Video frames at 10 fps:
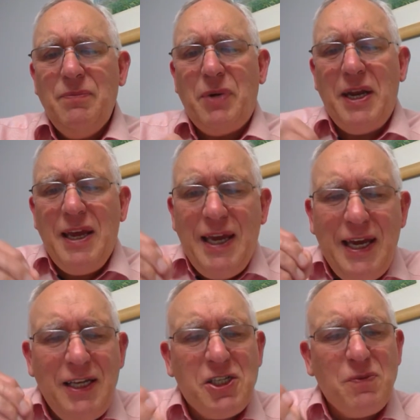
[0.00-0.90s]
But it
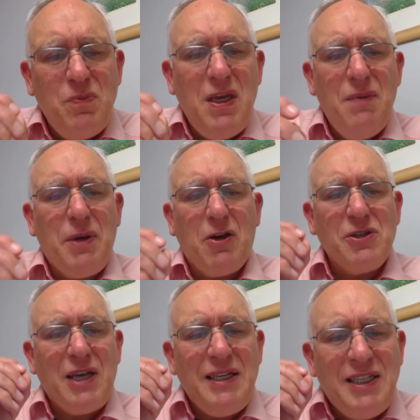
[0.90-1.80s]
hates me
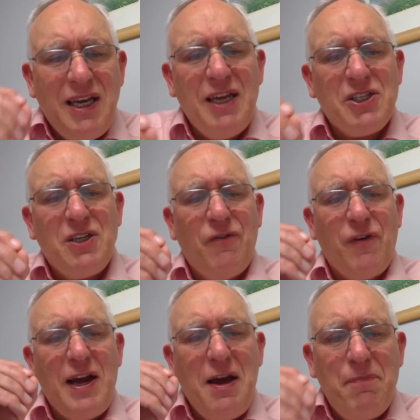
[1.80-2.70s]
because I
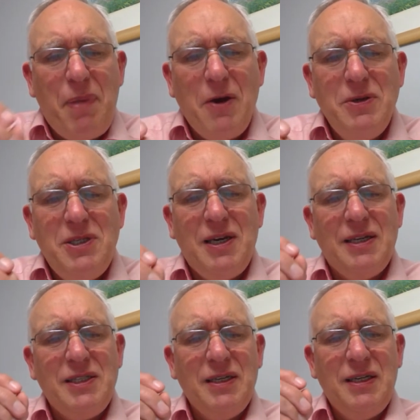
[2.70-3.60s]
testify about
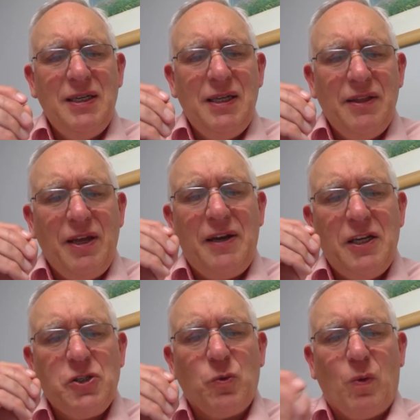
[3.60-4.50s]
it that
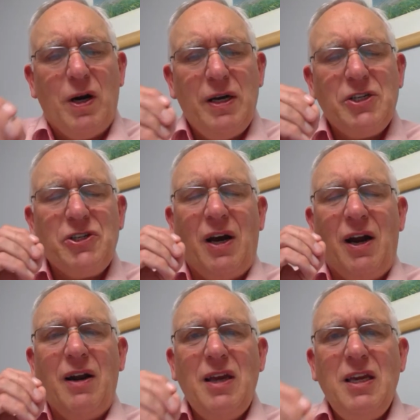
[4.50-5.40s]
its works
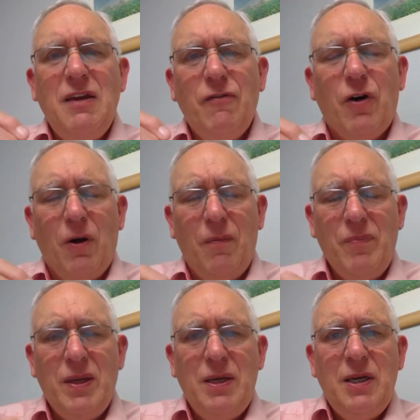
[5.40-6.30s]
are evil.
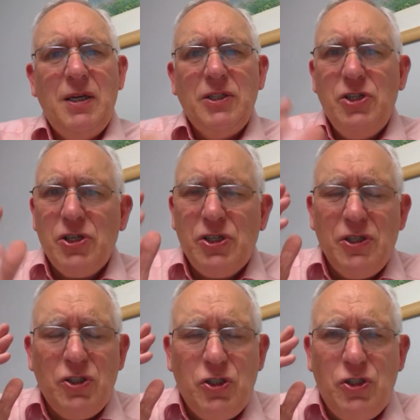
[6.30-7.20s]
Just
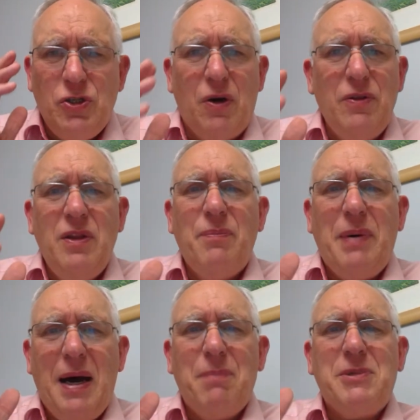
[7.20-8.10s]
as John the
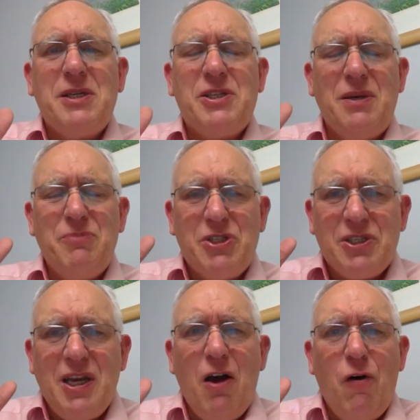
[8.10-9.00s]
Baptist
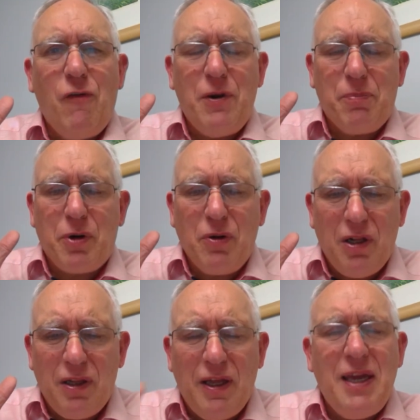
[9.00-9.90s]
himself had
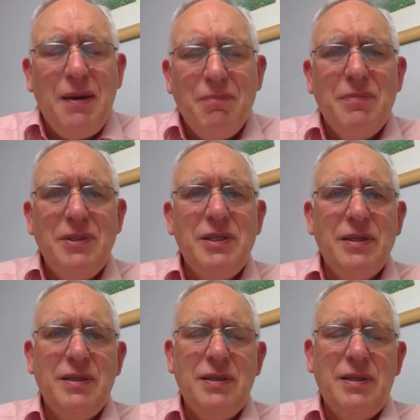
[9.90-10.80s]
proclaimed
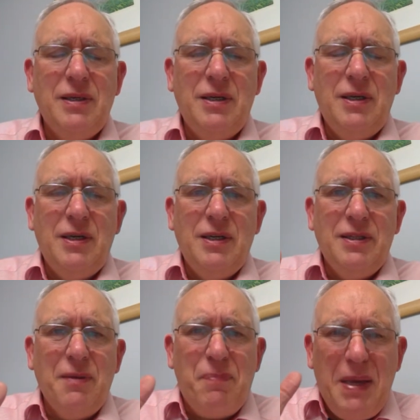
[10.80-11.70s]

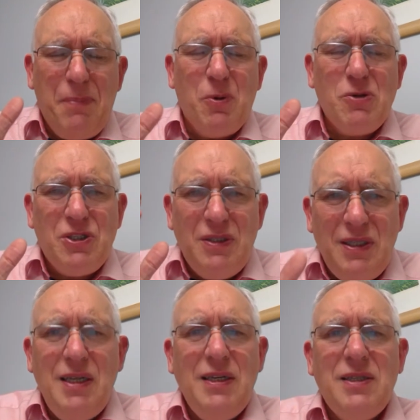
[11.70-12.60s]
the people's
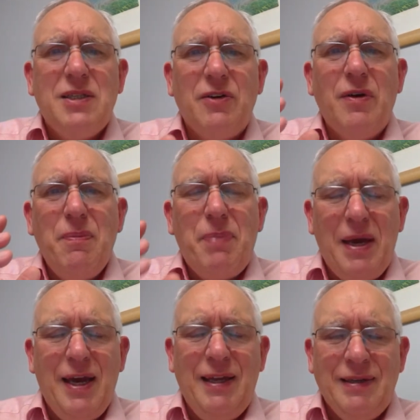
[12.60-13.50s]
need to
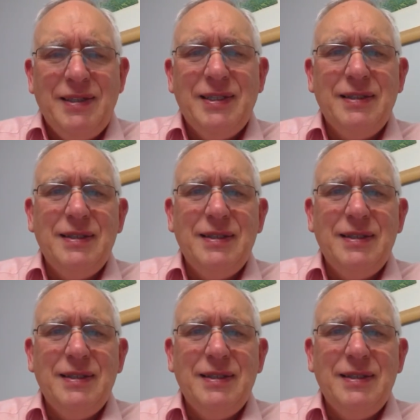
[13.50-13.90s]
repent